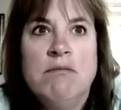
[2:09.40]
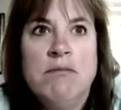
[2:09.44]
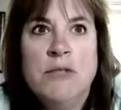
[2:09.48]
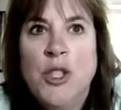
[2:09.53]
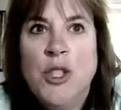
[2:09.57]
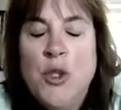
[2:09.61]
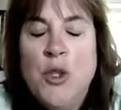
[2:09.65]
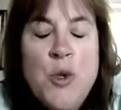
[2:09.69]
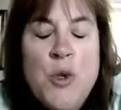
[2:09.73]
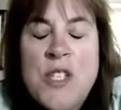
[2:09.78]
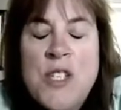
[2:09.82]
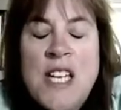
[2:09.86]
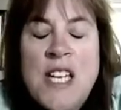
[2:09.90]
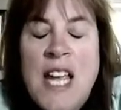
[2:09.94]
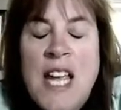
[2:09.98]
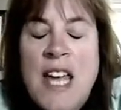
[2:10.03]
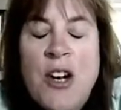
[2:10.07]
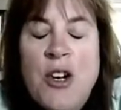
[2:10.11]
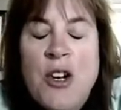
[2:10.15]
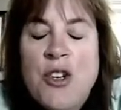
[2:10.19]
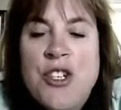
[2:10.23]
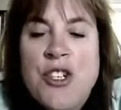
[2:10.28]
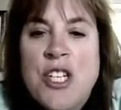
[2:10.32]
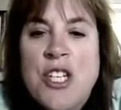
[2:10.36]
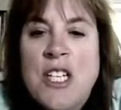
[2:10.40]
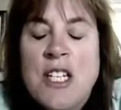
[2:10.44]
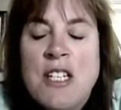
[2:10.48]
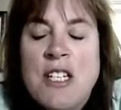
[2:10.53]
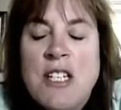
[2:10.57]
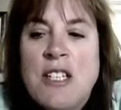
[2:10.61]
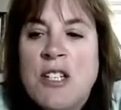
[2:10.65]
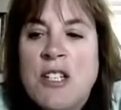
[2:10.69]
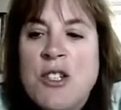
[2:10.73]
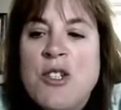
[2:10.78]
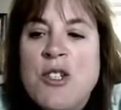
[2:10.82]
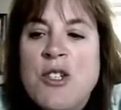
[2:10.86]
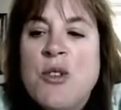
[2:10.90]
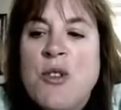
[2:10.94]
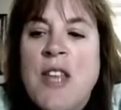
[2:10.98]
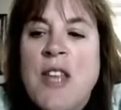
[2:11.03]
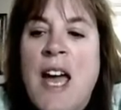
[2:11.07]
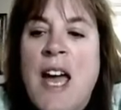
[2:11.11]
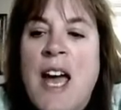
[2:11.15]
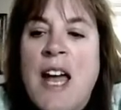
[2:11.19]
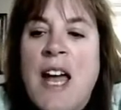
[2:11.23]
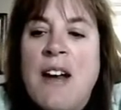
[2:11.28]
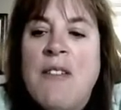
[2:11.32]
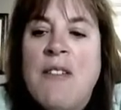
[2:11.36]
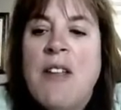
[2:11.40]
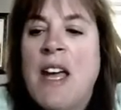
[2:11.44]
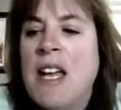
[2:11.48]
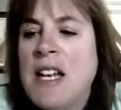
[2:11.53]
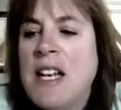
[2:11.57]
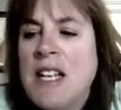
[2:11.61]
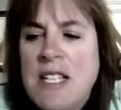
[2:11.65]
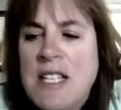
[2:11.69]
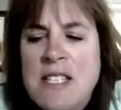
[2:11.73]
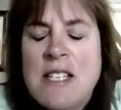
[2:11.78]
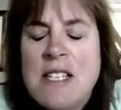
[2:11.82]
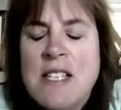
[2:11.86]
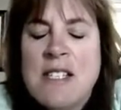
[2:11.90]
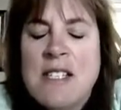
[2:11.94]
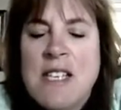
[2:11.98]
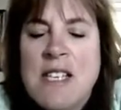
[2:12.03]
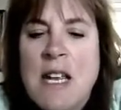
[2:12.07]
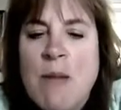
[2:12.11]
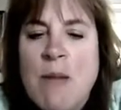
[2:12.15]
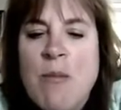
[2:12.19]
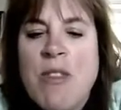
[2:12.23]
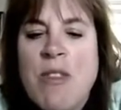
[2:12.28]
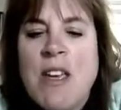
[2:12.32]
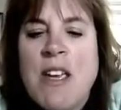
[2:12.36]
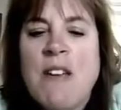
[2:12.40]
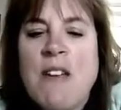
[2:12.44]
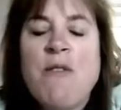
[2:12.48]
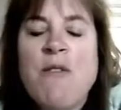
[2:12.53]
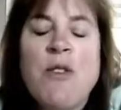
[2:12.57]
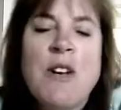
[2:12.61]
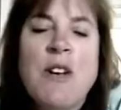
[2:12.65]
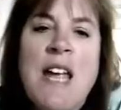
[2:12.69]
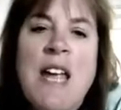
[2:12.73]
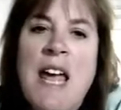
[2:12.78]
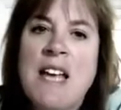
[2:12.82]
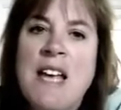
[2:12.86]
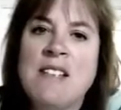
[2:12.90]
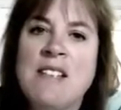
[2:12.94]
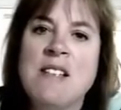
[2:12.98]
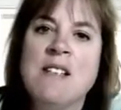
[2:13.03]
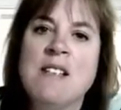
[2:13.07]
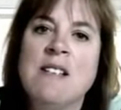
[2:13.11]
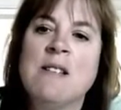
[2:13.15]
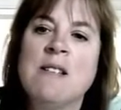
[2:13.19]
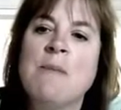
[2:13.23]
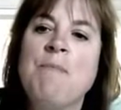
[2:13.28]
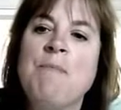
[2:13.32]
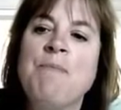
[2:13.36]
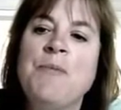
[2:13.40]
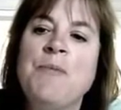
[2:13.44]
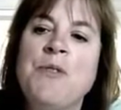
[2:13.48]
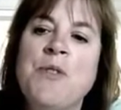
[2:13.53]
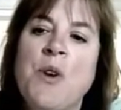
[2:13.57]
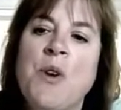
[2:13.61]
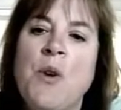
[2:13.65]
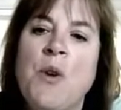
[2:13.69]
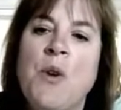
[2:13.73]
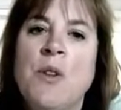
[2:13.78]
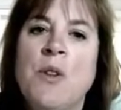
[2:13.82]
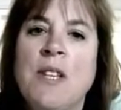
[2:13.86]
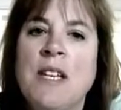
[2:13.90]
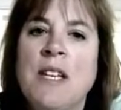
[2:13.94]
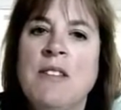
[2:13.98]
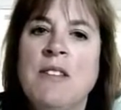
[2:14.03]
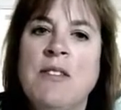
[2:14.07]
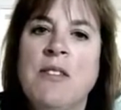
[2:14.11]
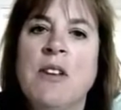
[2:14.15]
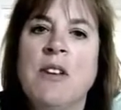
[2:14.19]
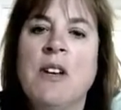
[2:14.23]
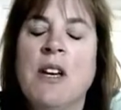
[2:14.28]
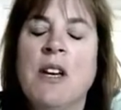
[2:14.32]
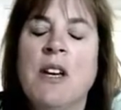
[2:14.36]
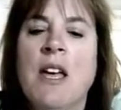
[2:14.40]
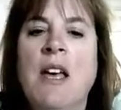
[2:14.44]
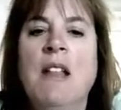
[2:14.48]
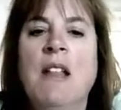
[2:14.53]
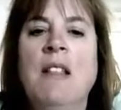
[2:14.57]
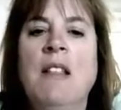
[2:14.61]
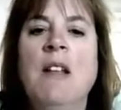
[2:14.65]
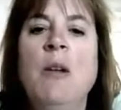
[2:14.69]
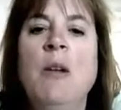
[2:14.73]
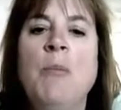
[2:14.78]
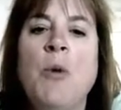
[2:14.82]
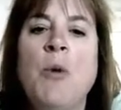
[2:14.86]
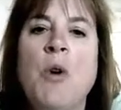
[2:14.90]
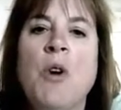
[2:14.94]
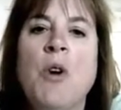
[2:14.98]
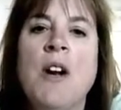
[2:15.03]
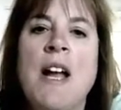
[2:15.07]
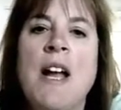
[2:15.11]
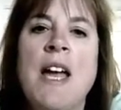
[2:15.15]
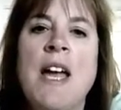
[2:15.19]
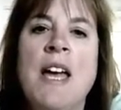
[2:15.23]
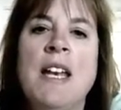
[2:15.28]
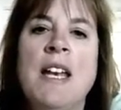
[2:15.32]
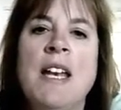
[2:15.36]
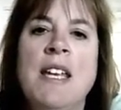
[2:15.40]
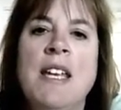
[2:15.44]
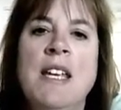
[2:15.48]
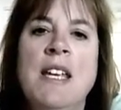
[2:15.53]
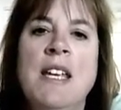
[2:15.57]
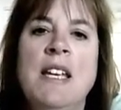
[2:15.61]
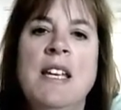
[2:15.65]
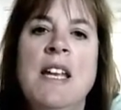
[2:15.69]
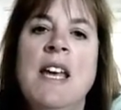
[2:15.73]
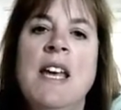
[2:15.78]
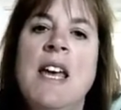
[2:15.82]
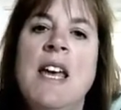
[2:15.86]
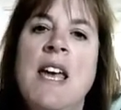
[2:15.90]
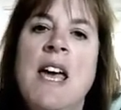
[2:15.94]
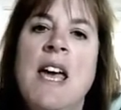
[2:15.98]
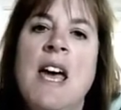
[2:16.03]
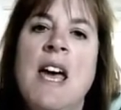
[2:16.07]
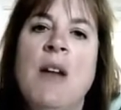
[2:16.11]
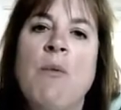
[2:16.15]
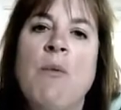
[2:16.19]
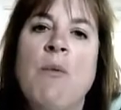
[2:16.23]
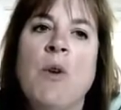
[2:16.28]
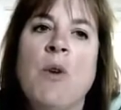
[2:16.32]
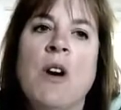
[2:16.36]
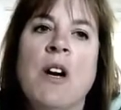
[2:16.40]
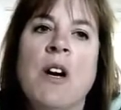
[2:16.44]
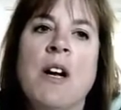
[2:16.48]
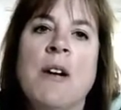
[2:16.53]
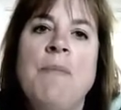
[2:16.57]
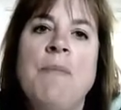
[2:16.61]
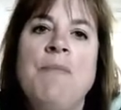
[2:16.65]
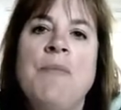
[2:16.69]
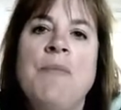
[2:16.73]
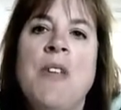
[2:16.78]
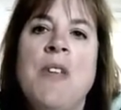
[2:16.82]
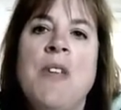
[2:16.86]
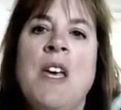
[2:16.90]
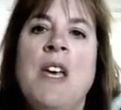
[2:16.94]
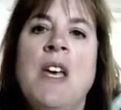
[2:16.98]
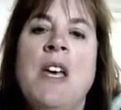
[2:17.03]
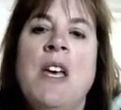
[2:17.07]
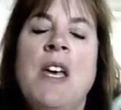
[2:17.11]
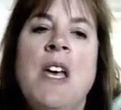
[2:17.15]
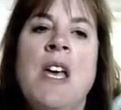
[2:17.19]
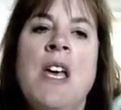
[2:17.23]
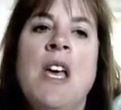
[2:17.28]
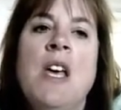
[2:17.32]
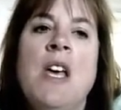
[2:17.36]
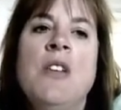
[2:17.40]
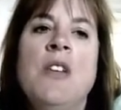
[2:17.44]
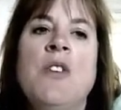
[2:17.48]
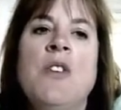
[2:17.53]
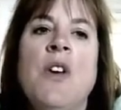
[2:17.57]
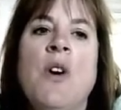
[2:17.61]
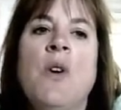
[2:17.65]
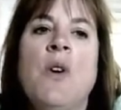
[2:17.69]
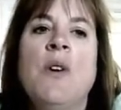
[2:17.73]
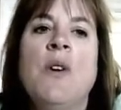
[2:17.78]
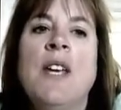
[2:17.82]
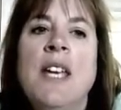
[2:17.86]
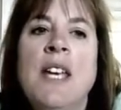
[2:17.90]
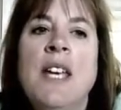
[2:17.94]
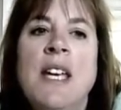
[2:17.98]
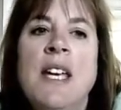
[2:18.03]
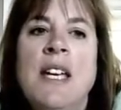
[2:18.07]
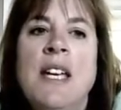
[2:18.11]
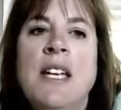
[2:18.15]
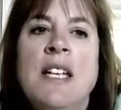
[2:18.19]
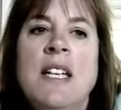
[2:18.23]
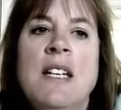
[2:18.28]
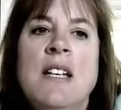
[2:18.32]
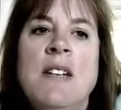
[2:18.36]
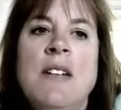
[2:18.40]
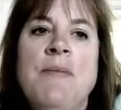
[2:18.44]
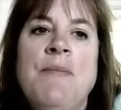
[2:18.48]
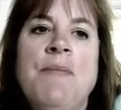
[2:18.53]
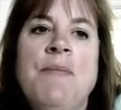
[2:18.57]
using energy to do that. And it's the same thing for gases. So let's look a little more at heat and work. So heat,